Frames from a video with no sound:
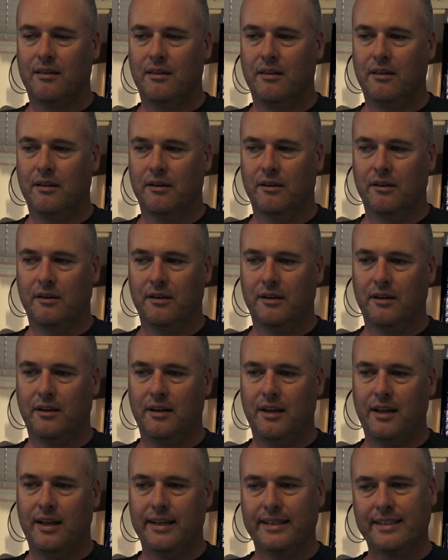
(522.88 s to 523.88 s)
the
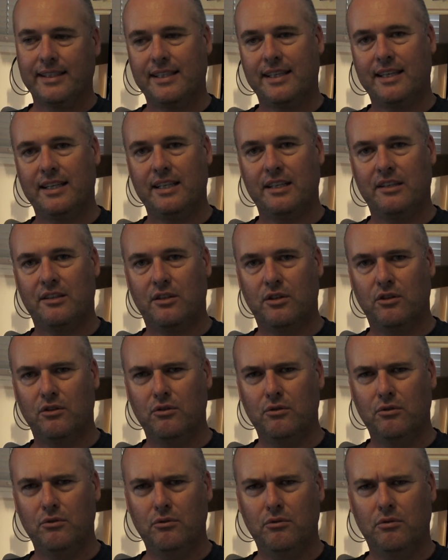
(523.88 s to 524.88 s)

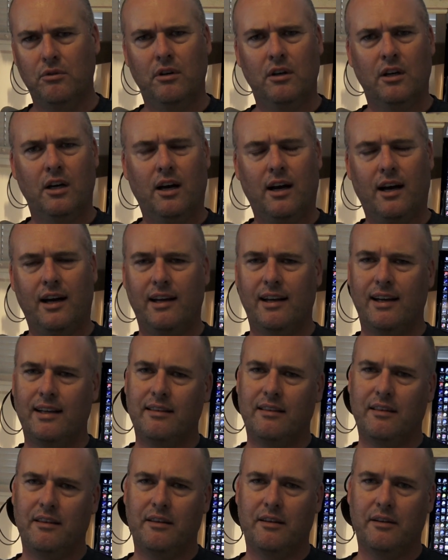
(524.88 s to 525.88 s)
X-T2. I
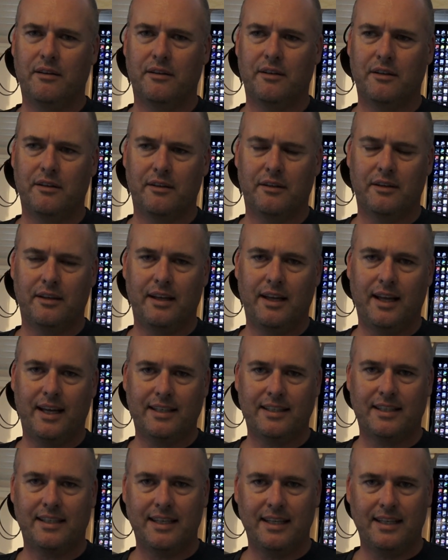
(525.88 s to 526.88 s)
had the
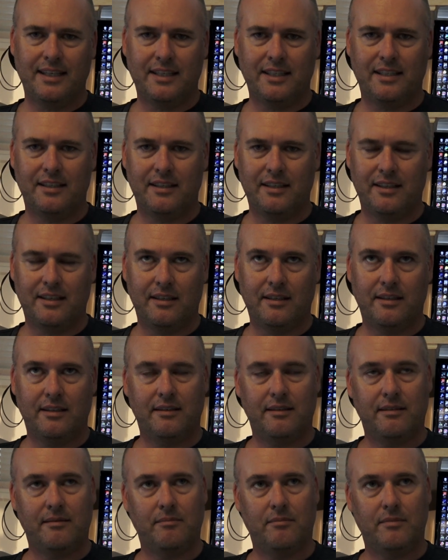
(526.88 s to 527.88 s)

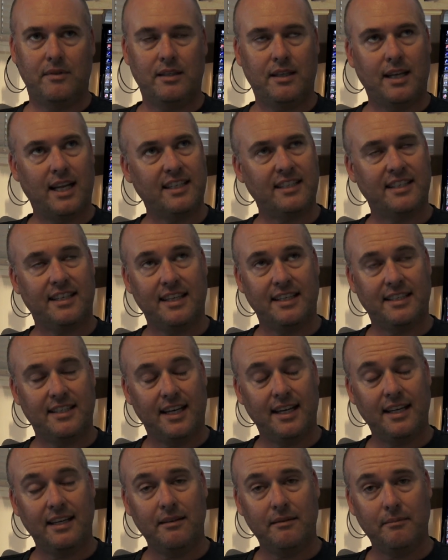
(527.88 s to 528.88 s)

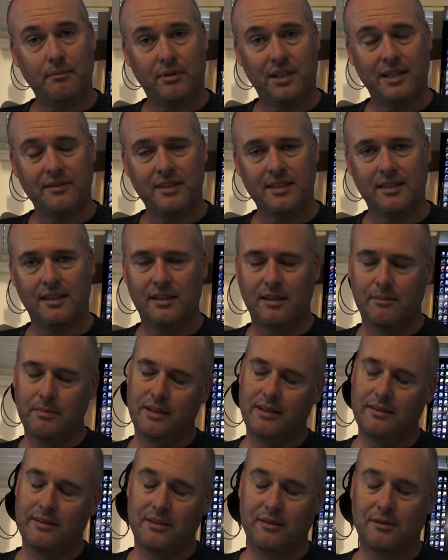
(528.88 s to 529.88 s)
X-T10 previously, I
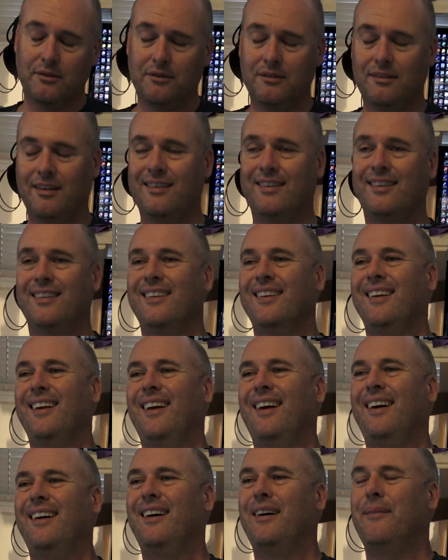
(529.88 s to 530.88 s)
believe it's called.
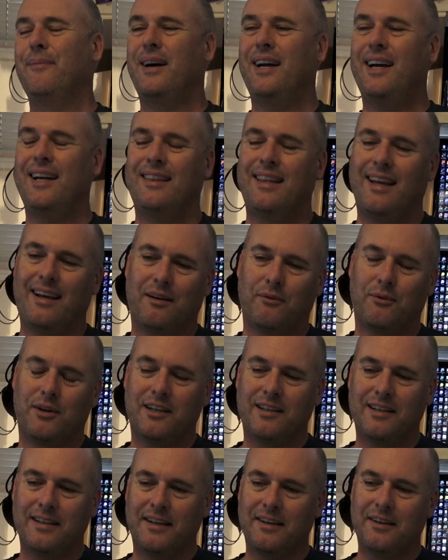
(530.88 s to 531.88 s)
I had that a
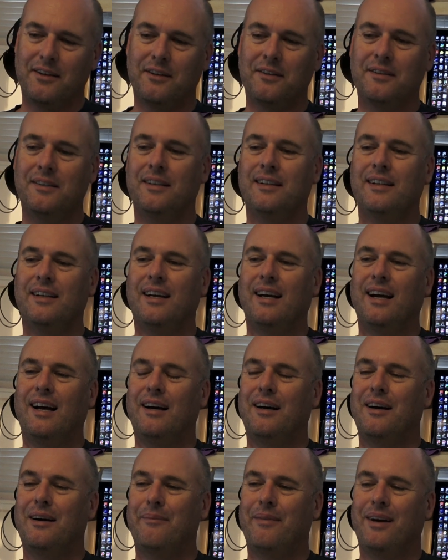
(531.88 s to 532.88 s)
while ago.
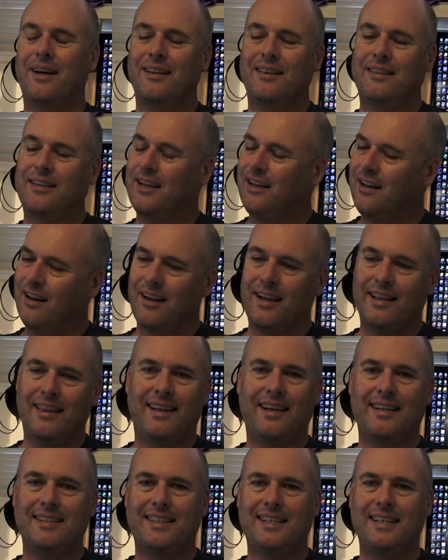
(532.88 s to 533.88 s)
Didn't like
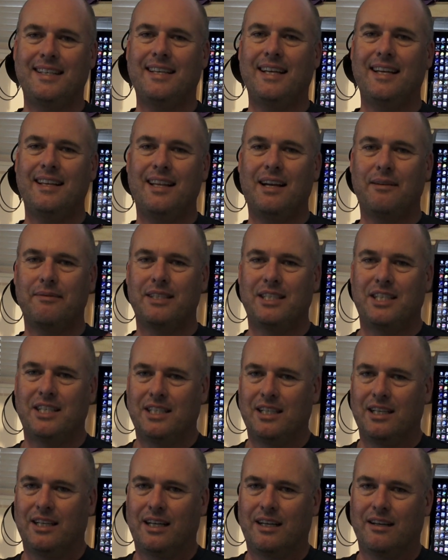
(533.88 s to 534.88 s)
the X-T10. That was
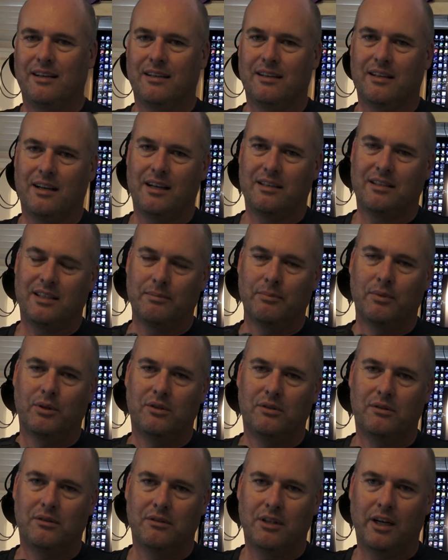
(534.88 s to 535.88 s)
just like a
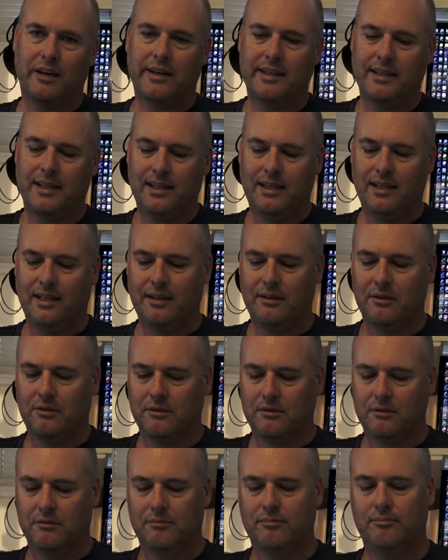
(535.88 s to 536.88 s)
small, tiny
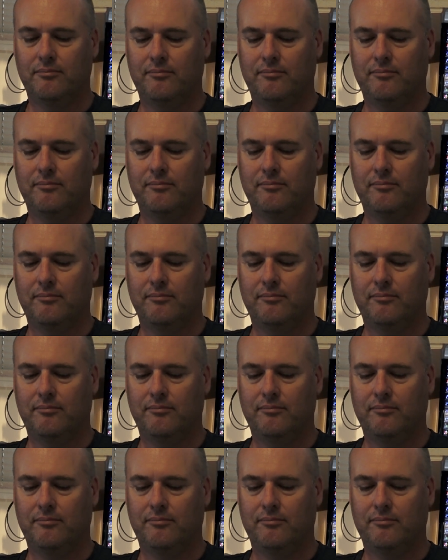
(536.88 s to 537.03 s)
little